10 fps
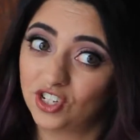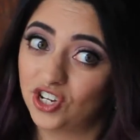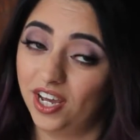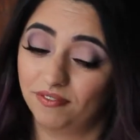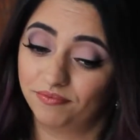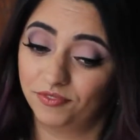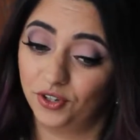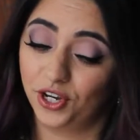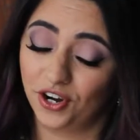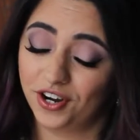Shay,
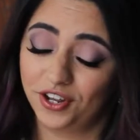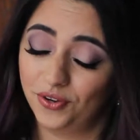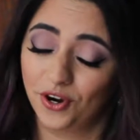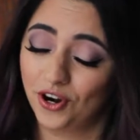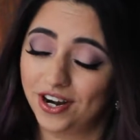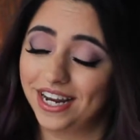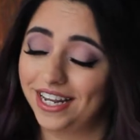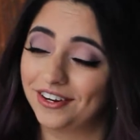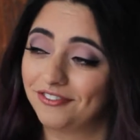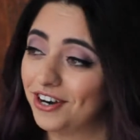you heard it here